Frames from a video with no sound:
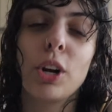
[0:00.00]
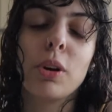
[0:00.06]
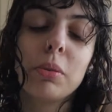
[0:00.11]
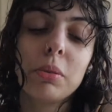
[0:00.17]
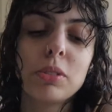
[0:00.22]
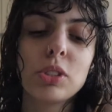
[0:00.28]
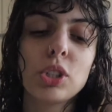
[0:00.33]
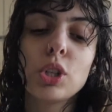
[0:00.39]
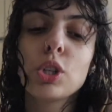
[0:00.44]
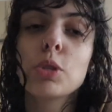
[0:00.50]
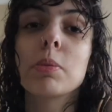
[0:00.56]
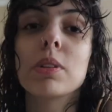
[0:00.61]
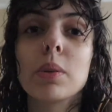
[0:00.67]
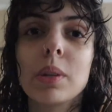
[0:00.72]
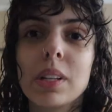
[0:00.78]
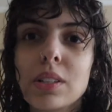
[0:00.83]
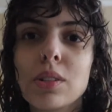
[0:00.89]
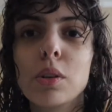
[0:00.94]
know, choose
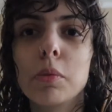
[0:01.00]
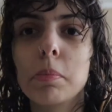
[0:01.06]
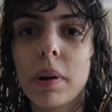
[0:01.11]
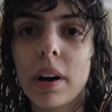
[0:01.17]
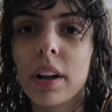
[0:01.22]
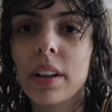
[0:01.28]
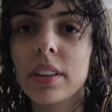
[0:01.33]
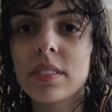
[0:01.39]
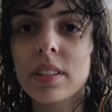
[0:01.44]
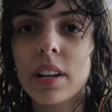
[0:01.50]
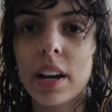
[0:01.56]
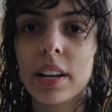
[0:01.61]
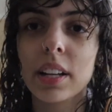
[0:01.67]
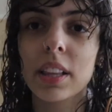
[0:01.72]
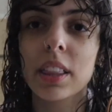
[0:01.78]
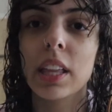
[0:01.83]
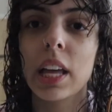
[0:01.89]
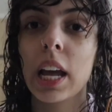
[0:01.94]
between two paths kind
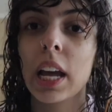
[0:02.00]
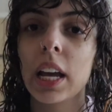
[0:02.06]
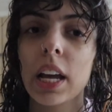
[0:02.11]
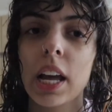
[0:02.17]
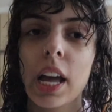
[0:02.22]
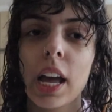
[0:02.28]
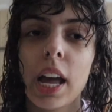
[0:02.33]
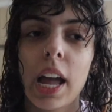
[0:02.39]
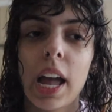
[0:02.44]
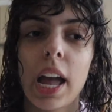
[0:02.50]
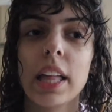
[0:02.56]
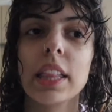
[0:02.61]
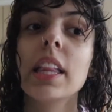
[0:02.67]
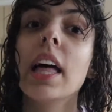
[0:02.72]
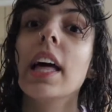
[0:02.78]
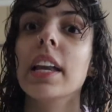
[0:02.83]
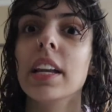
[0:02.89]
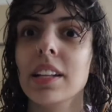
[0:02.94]
of thing,
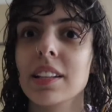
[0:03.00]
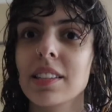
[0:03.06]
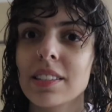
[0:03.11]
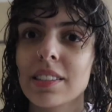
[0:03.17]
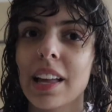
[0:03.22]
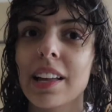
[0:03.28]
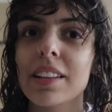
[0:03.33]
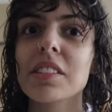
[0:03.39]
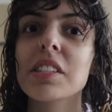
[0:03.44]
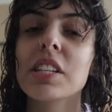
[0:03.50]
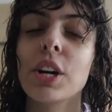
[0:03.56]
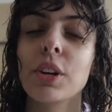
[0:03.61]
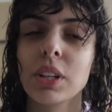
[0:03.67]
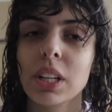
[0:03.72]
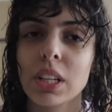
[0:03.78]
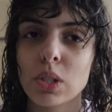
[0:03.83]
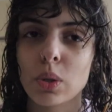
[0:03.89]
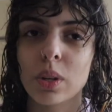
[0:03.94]
and then it's that's the
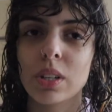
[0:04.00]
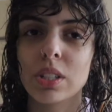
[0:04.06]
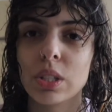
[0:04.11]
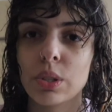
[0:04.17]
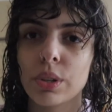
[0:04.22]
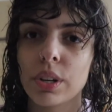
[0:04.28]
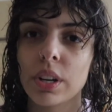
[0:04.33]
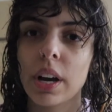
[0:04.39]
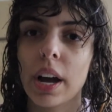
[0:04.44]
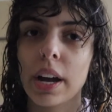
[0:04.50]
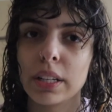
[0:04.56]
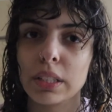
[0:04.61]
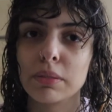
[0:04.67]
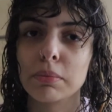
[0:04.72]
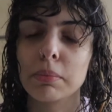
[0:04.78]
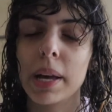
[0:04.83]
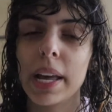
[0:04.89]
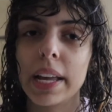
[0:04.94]
only choice you can kind
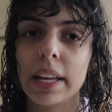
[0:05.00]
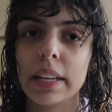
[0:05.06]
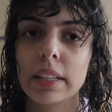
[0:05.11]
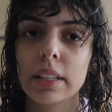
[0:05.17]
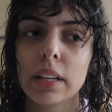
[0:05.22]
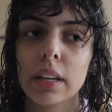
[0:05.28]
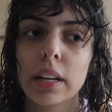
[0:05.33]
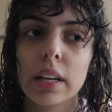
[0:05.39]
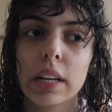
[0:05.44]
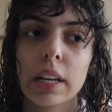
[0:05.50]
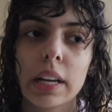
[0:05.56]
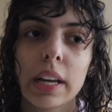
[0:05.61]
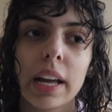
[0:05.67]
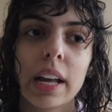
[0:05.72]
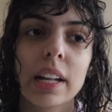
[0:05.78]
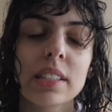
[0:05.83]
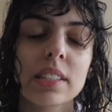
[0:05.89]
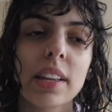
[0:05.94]
of make.
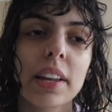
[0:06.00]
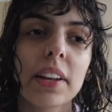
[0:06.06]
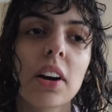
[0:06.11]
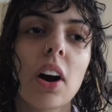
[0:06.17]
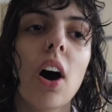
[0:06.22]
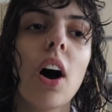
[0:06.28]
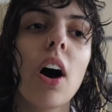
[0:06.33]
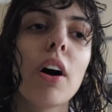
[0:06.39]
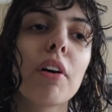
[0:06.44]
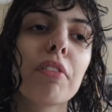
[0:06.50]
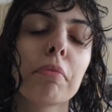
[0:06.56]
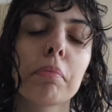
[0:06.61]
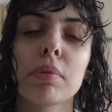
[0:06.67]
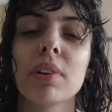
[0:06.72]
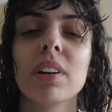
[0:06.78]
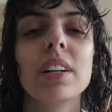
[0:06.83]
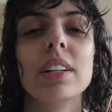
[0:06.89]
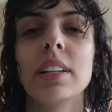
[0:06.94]
It's like half
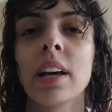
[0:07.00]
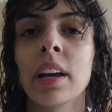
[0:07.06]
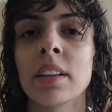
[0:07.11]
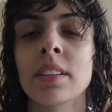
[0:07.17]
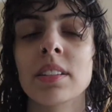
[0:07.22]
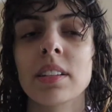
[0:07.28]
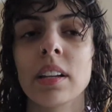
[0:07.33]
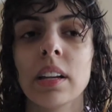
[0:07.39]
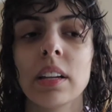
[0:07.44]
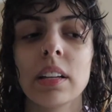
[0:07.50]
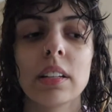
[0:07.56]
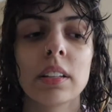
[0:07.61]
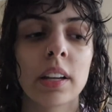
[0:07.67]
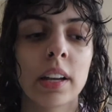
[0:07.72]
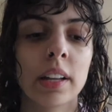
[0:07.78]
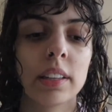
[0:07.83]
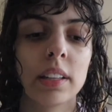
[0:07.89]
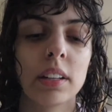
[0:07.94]
predestined
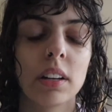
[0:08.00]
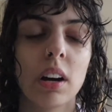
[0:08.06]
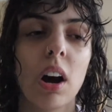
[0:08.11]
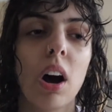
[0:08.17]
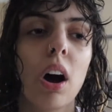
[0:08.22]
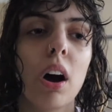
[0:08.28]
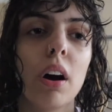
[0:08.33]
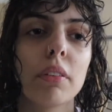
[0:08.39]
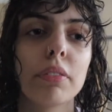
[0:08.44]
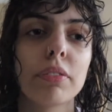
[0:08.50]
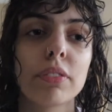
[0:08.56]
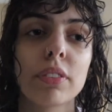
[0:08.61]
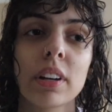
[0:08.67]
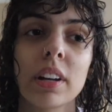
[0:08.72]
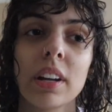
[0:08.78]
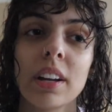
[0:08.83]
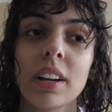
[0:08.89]
and then half